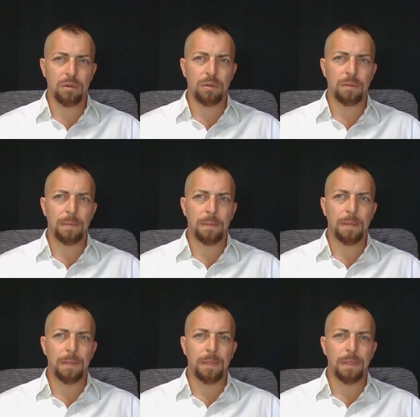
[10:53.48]

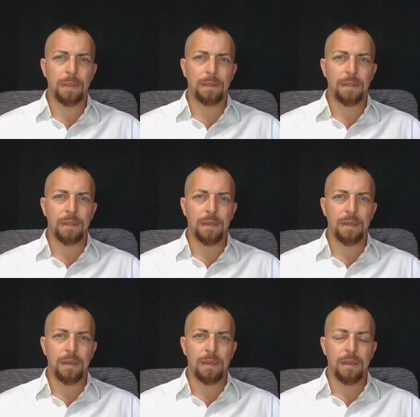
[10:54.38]

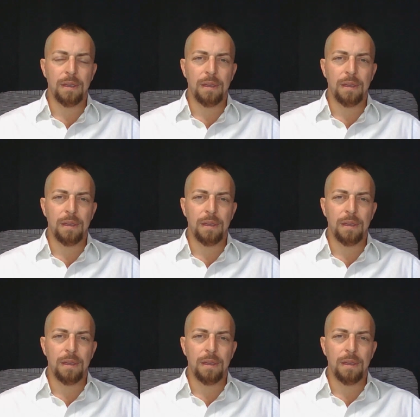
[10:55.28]
(no one is talking)